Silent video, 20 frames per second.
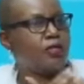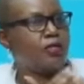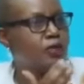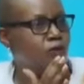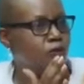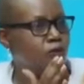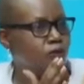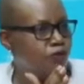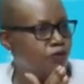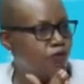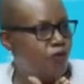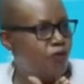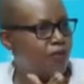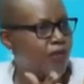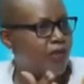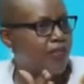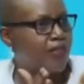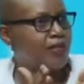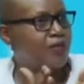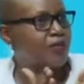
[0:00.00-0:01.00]
It will from
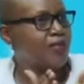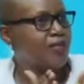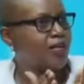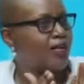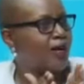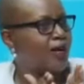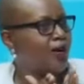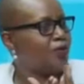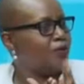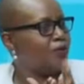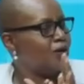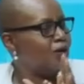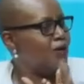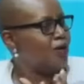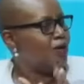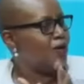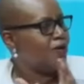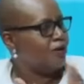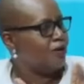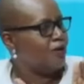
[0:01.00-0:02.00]
there that we shall now
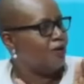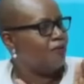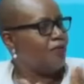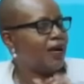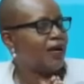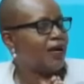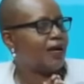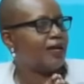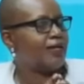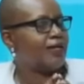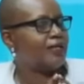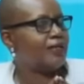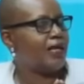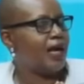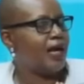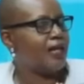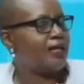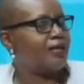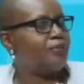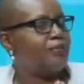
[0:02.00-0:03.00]
go back,
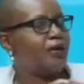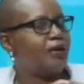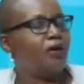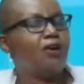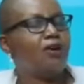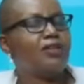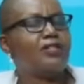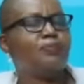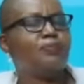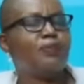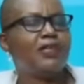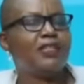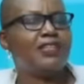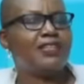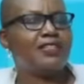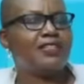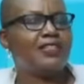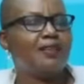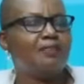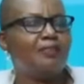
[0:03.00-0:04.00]
because
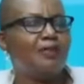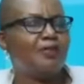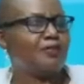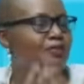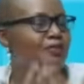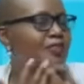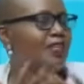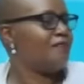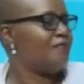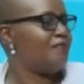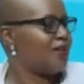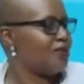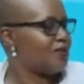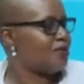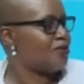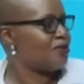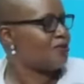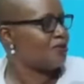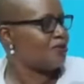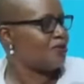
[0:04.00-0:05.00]
politics is about numbers
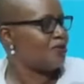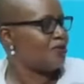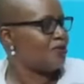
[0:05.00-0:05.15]
also.